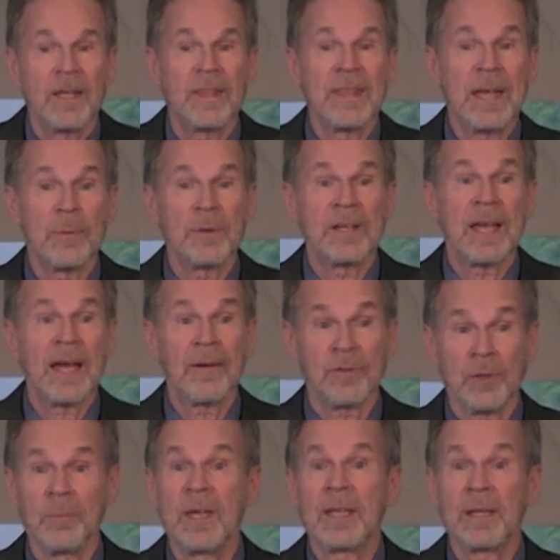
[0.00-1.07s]
they would have
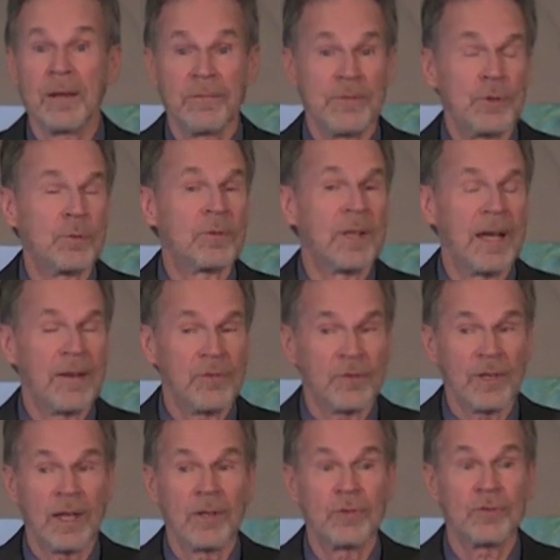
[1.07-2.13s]
to make a few
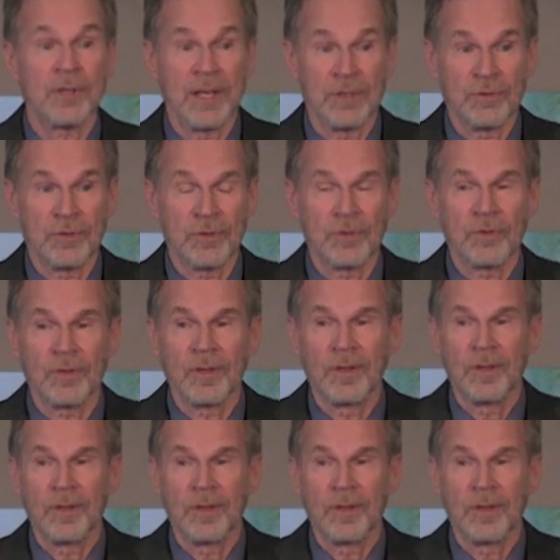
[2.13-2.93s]
lifestyle changes.